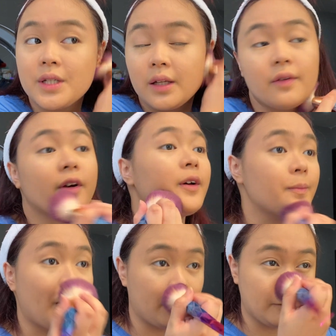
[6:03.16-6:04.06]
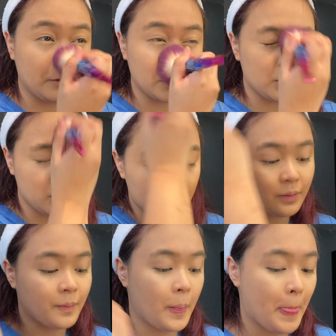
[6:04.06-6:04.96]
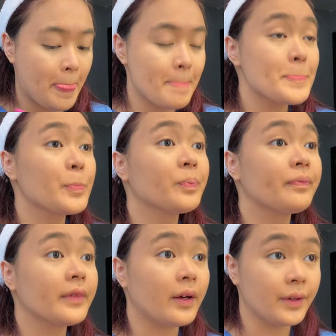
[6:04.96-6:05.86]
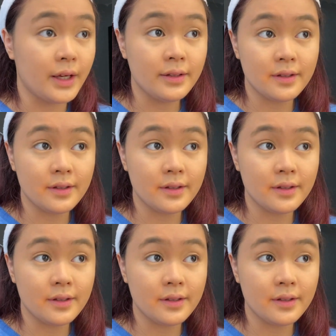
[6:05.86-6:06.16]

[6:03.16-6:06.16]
I love a good matte foundation. Okay,